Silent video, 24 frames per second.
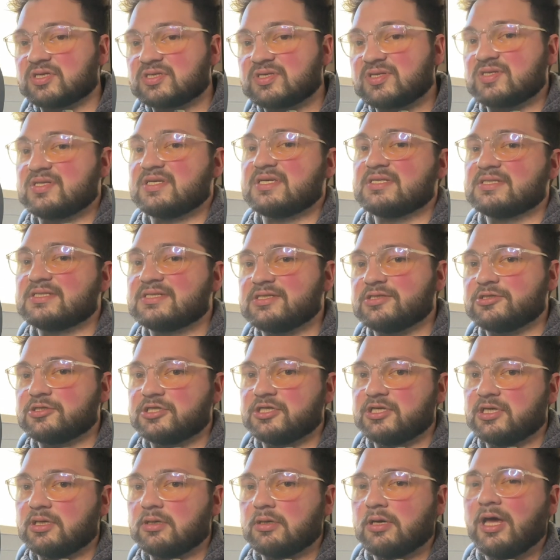the
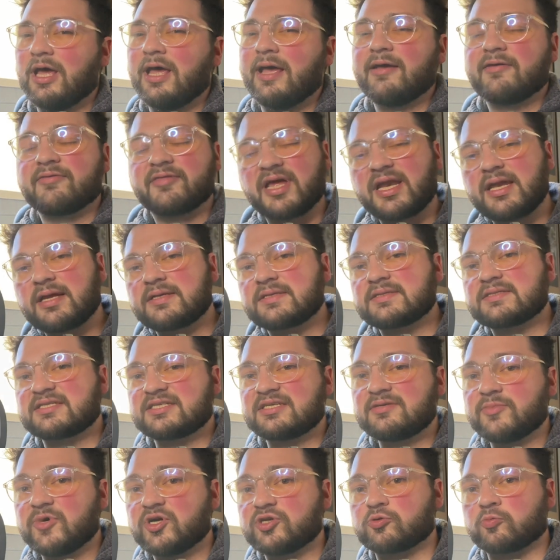TCG. They didn't see much